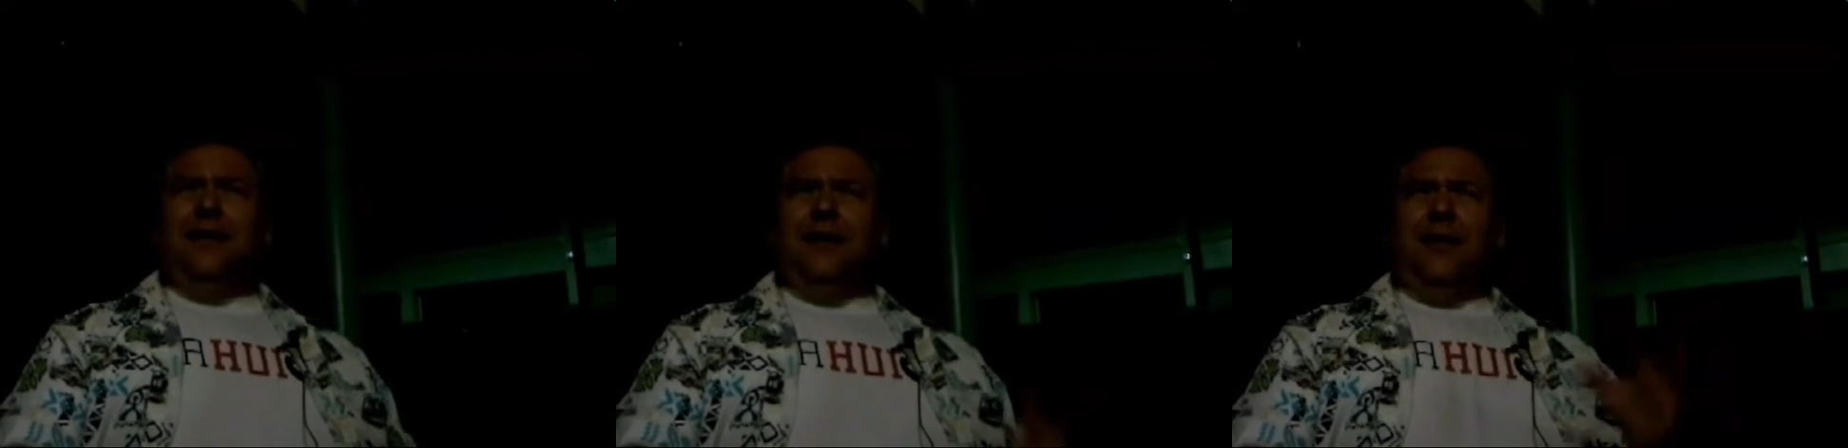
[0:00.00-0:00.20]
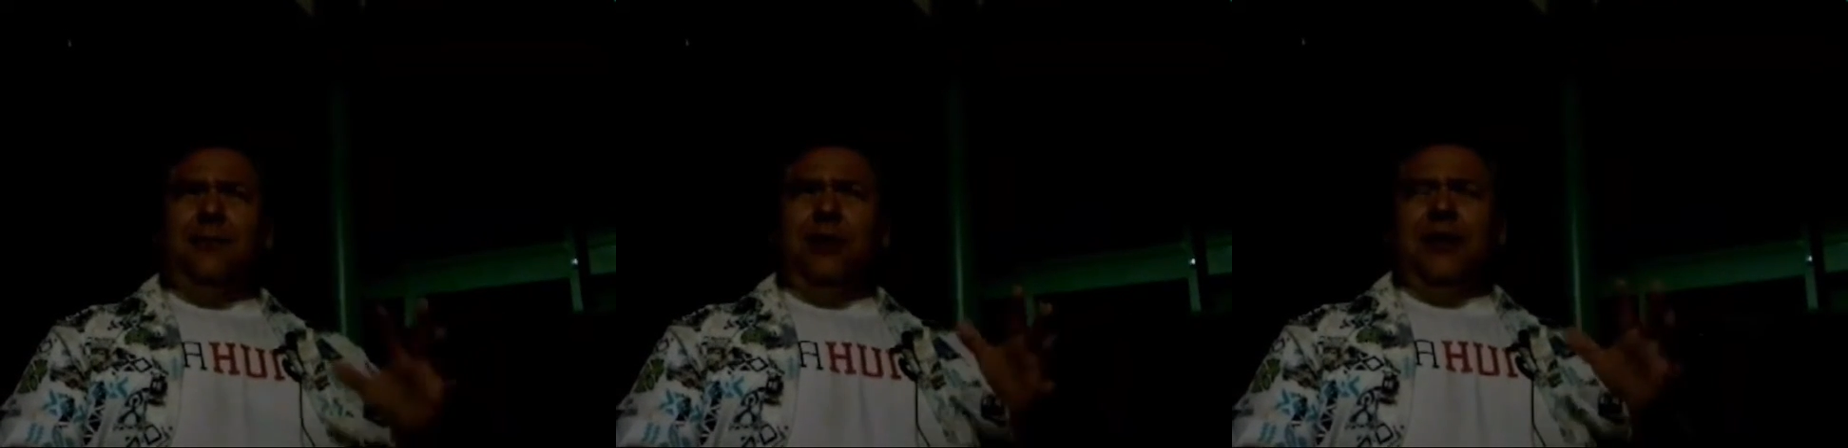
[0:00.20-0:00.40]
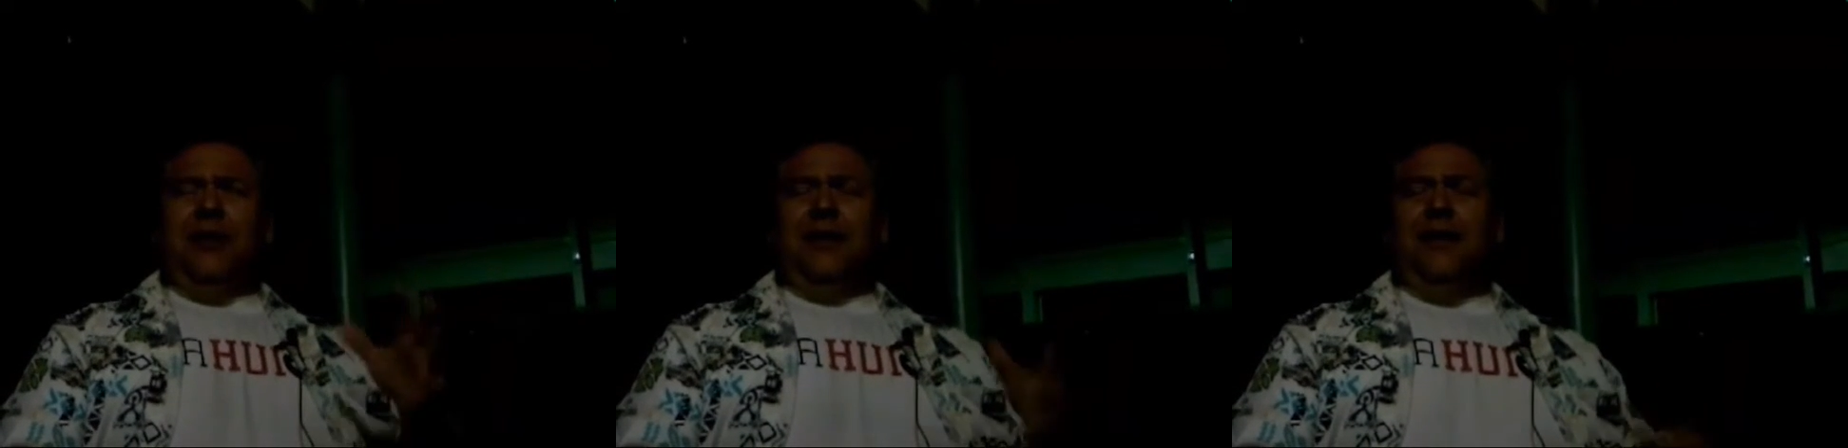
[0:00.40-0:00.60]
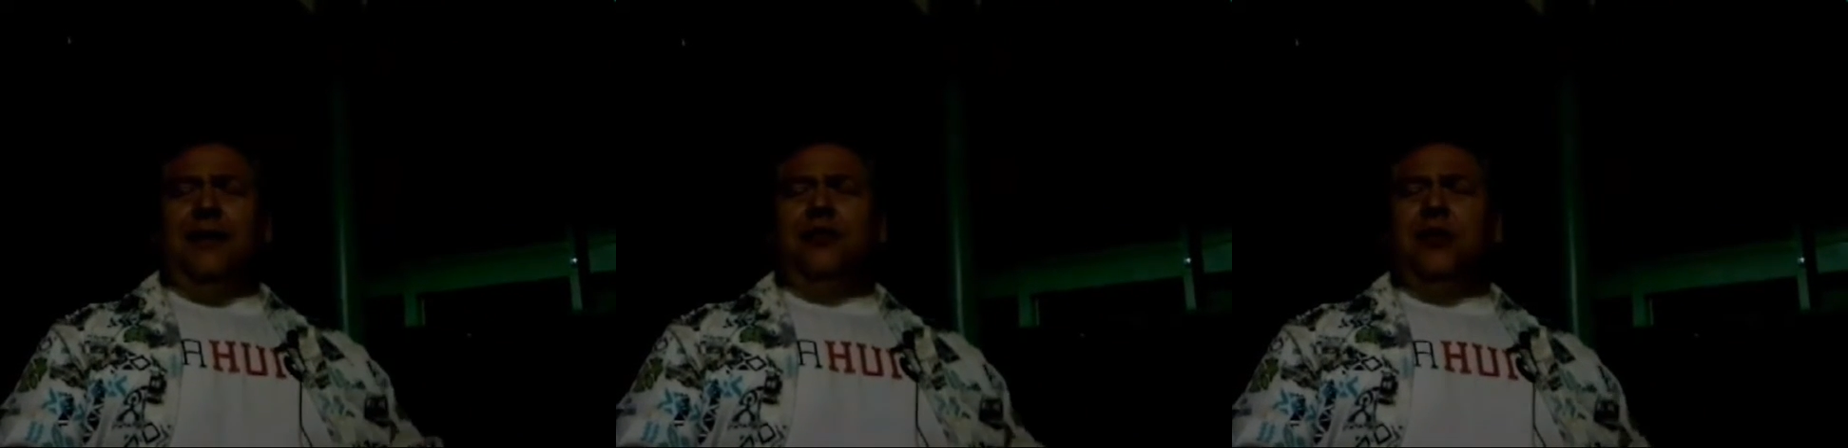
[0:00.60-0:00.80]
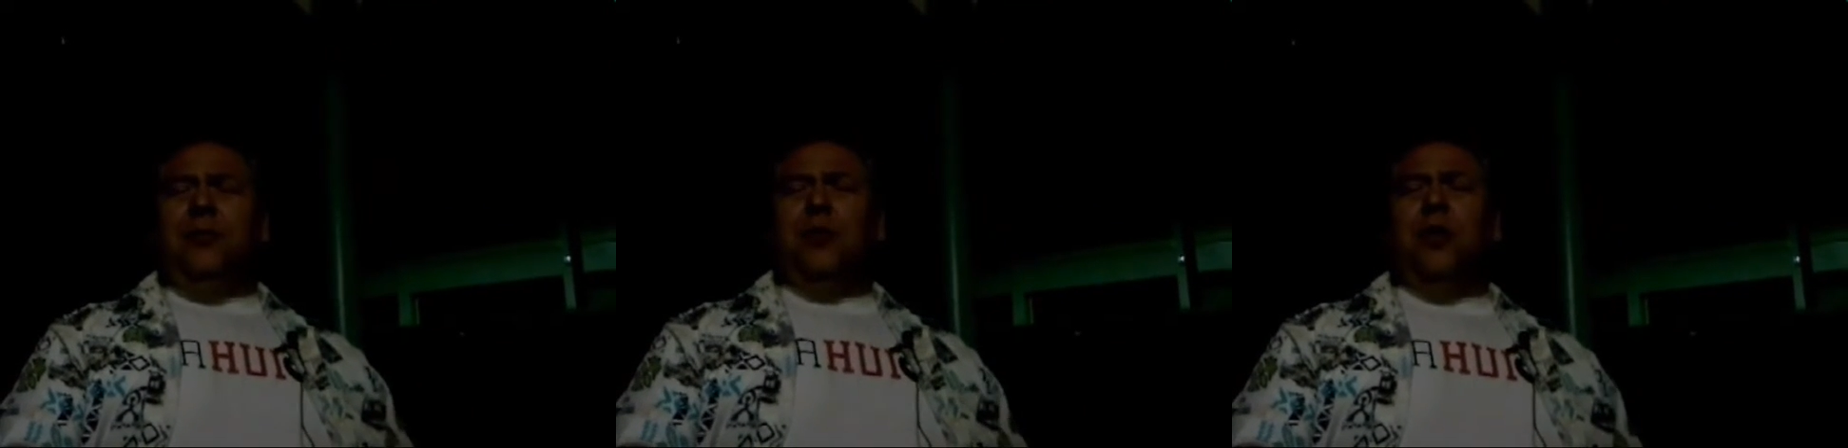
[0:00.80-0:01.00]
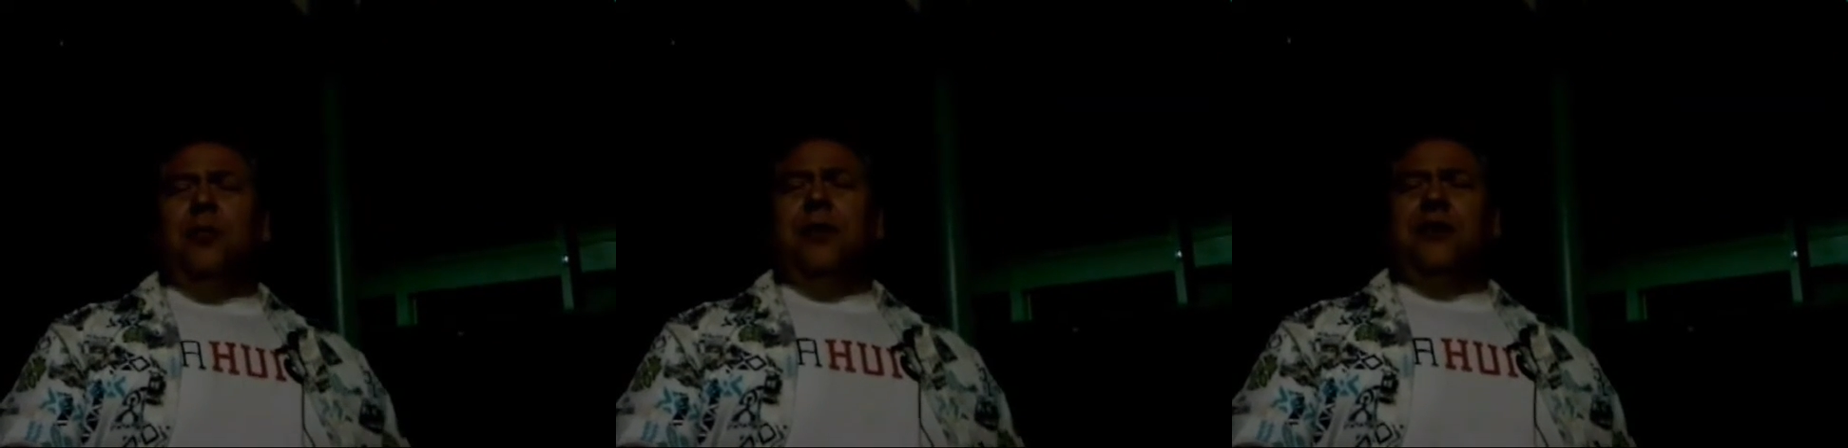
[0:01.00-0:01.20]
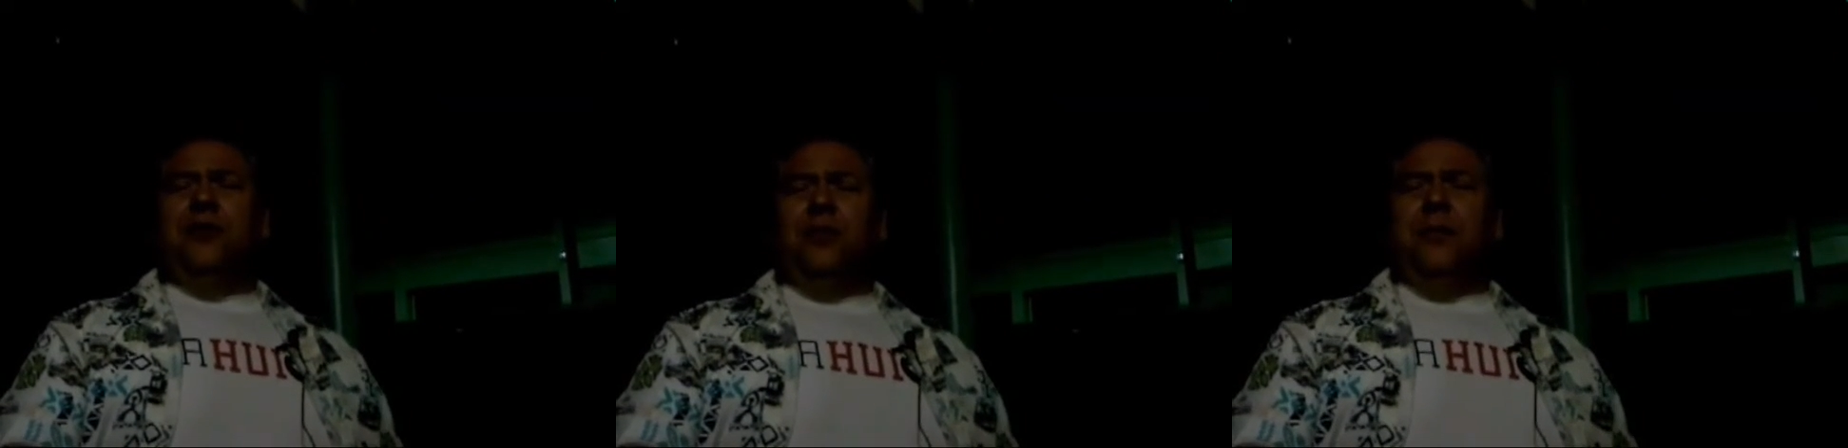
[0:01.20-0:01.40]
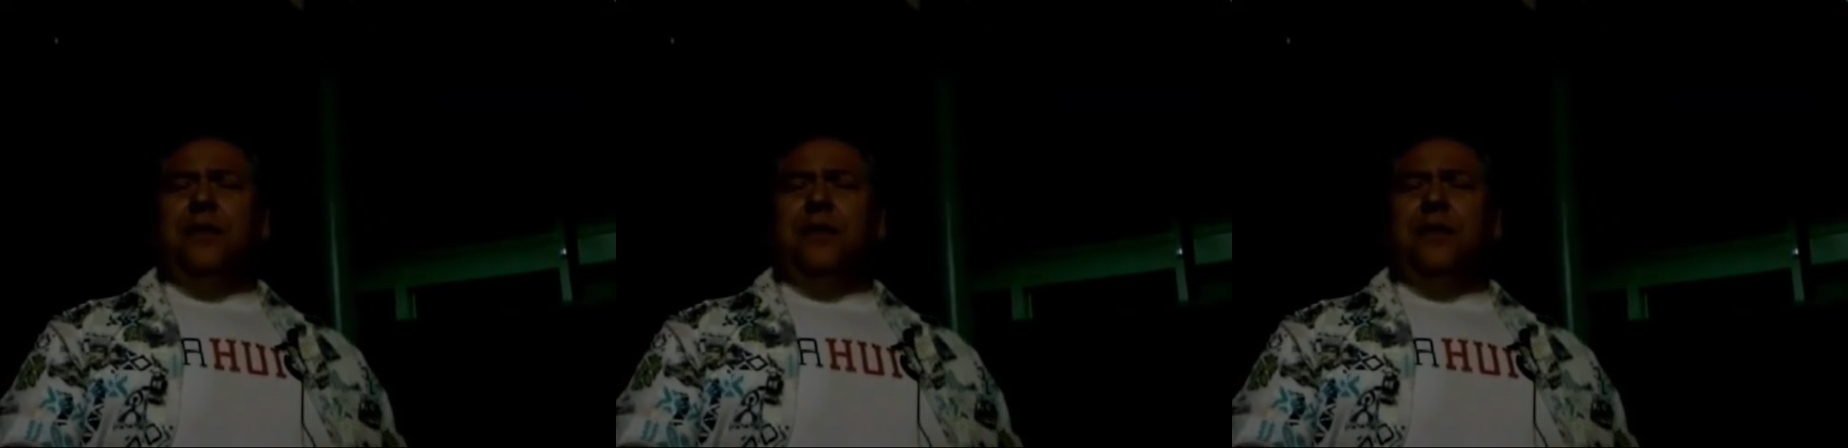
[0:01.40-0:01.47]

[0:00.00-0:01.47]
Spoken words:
couple of glitchy moments